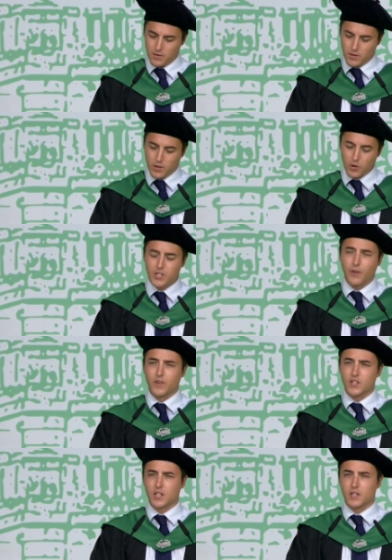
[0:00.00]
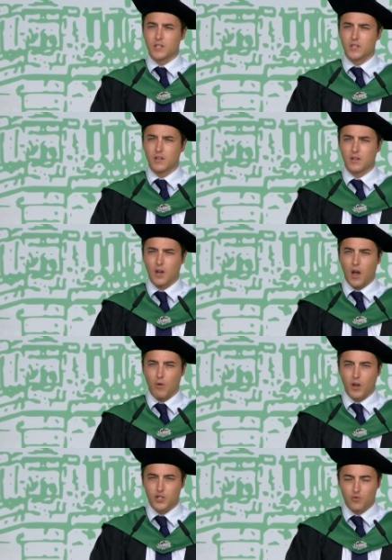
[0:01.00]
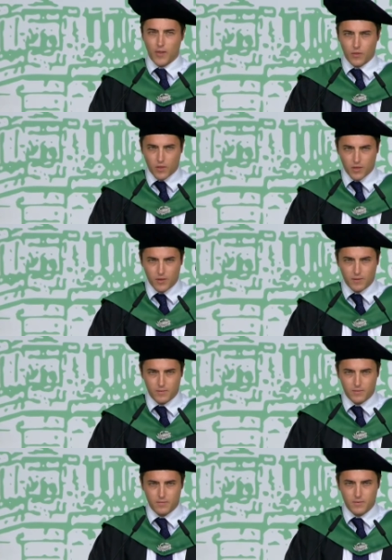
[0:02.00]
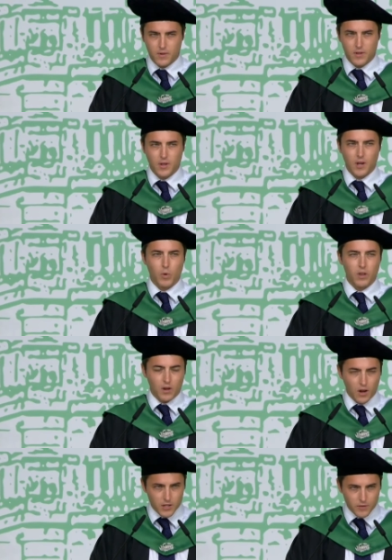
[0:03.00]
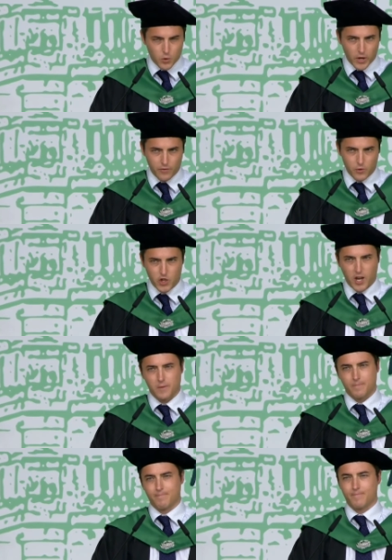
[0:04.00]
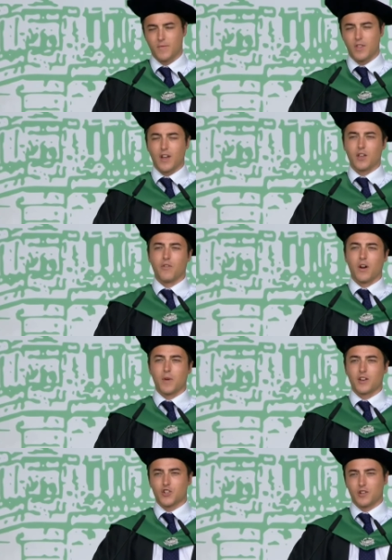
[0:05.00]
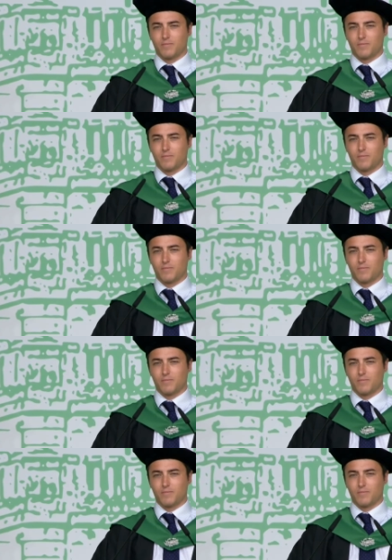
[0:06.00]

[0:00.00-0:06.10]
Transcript: Those differences are our strength, and we are the class of 24J. Thank you very much.